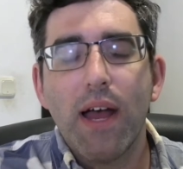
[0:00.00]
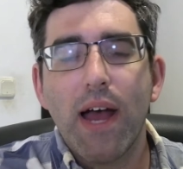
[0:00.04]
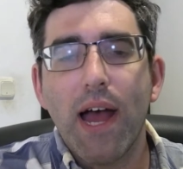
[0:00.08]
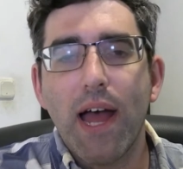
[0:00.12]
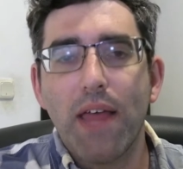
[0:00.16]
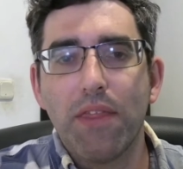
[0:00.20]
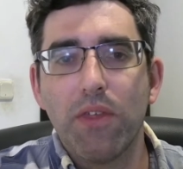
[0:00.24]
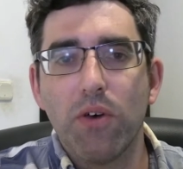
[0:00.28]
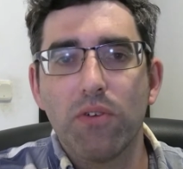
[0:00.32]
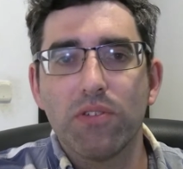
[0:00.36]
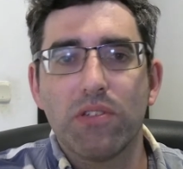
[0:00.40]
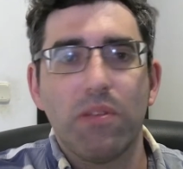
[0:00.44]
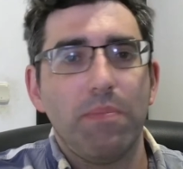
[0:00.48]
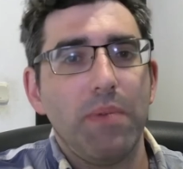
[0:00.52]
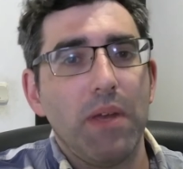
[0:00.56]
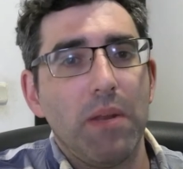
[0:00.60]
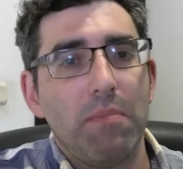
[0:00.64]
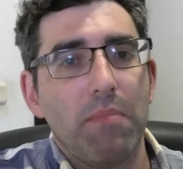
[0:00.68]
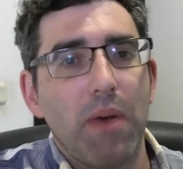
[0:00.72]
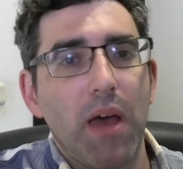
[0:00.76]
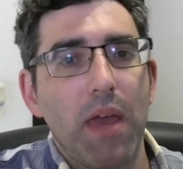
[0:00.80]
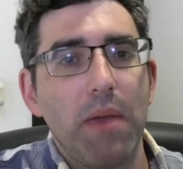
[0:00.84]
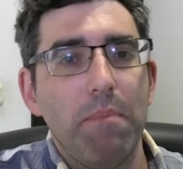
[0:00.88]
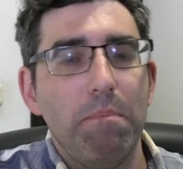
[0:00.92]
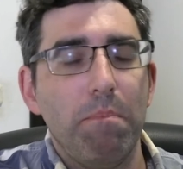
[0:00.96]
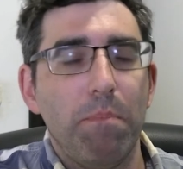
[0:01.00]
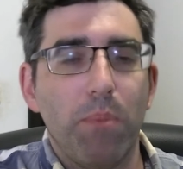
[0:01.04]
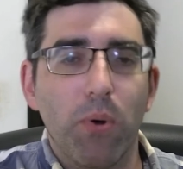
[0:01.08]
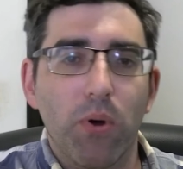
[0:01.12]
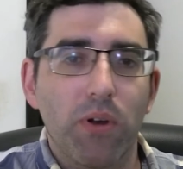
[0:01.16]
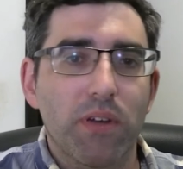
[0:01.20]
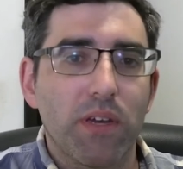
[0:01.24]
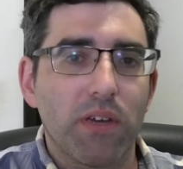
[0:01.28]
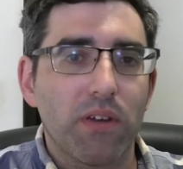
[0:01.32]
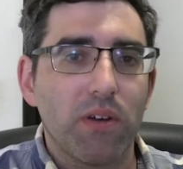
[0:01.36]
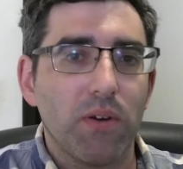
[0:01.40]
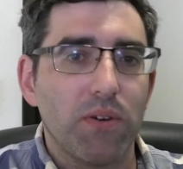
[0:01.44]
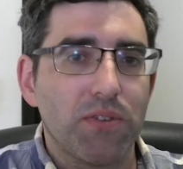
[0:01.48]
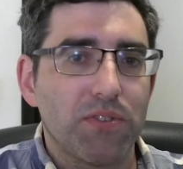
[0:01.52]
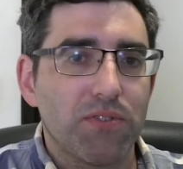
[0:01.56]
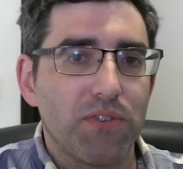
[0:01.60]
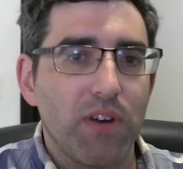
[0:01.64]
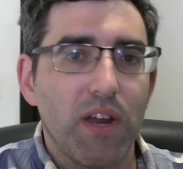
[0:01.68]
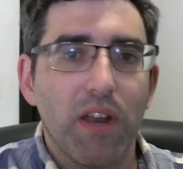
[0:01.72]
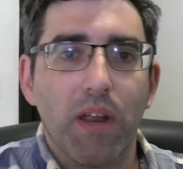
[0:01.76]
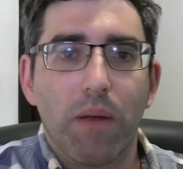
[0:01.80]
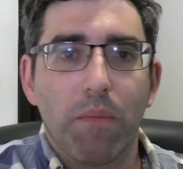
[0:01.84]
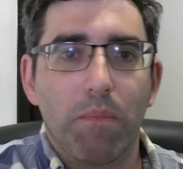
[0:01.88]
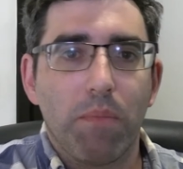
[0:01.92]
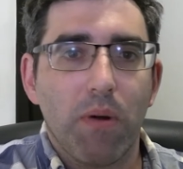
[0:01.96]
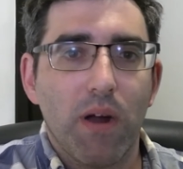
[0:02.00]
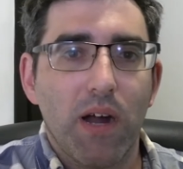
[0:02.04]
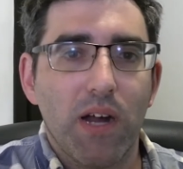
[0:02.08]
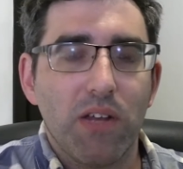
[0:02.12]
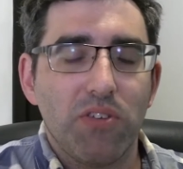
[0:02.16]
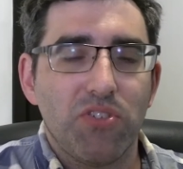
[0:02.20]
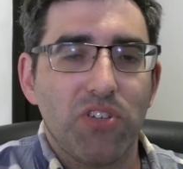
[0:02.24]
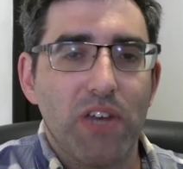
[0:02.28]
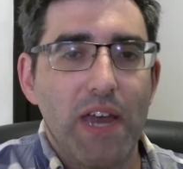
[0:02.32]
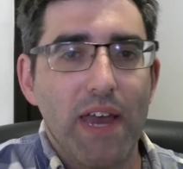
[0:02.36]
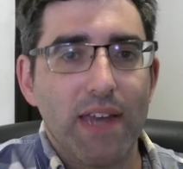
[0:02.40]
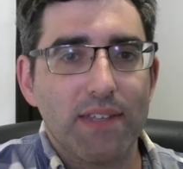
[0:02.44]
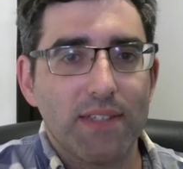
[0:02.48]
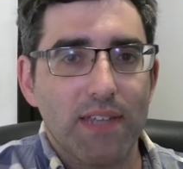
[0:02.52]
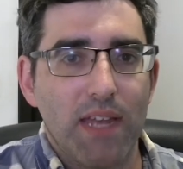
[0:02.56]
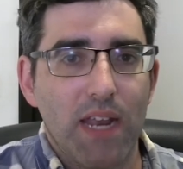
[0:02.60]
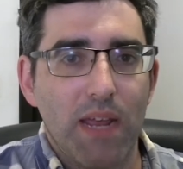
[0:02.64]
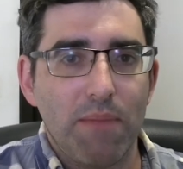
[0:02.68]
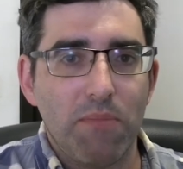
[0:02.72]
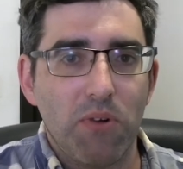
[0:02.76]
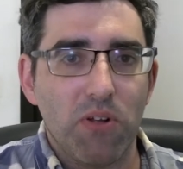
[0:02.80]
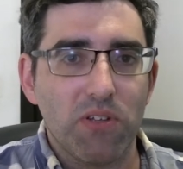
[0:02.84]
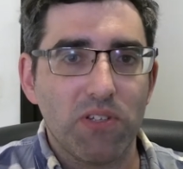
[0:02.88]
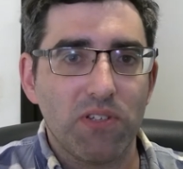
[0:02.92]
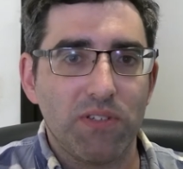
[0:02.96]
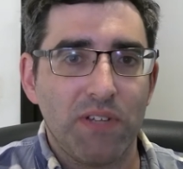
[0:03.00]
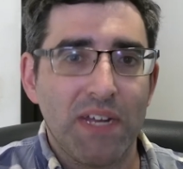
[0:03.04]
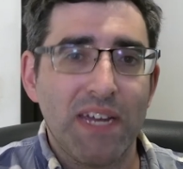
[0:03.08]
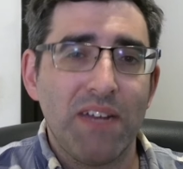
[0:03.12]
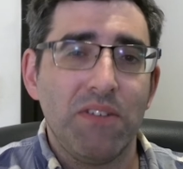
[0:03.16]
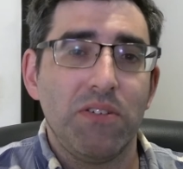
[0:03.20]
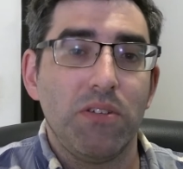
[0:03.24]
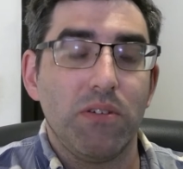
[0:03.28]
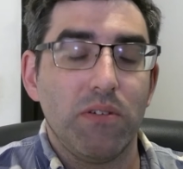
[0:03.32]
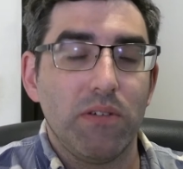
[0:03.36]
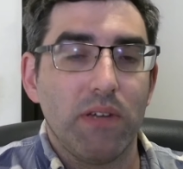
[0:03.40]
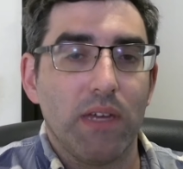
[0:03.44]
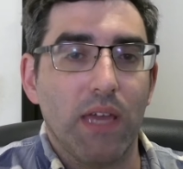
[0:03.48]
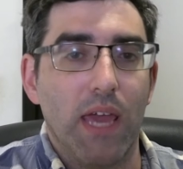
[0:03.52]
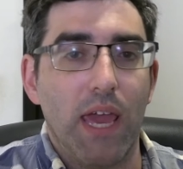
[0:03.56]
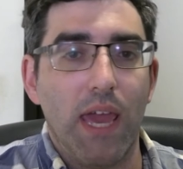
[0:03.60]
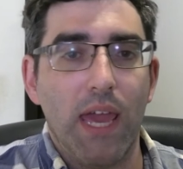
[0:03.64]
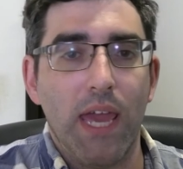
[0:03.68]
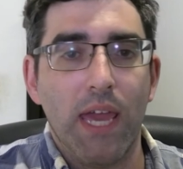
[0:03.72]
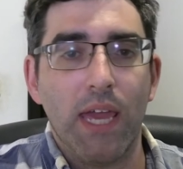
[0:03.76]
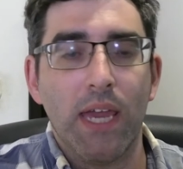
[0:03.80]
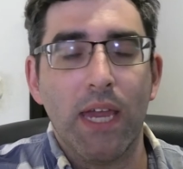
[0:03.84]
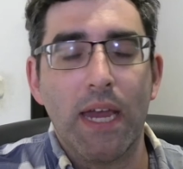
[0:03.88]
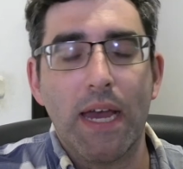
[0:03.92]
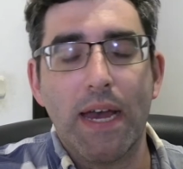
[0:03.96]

and those have been my book ghostwriting projects, and I'm also now doing a